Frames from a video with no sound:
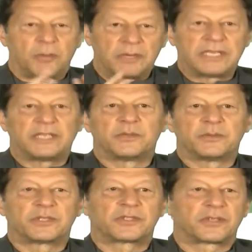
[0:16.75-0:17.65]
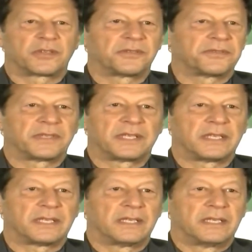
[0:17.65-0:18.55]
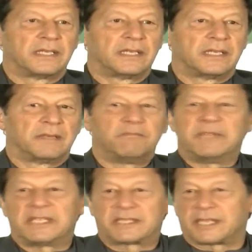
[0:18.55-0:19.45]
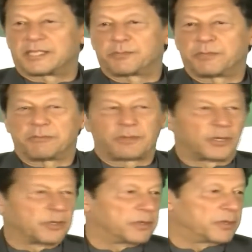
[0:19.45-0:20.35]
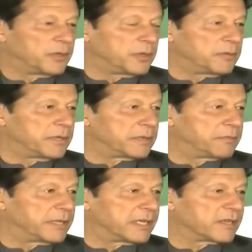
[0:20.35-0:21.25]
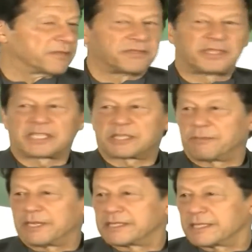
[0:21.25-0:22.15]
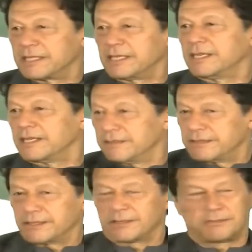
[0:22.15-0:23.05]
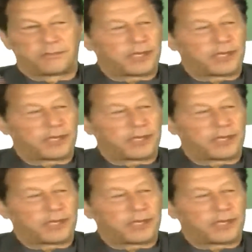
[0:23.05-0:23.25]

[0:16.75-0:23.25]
Normally you would sort of meet such people over a period of 6 months, a year,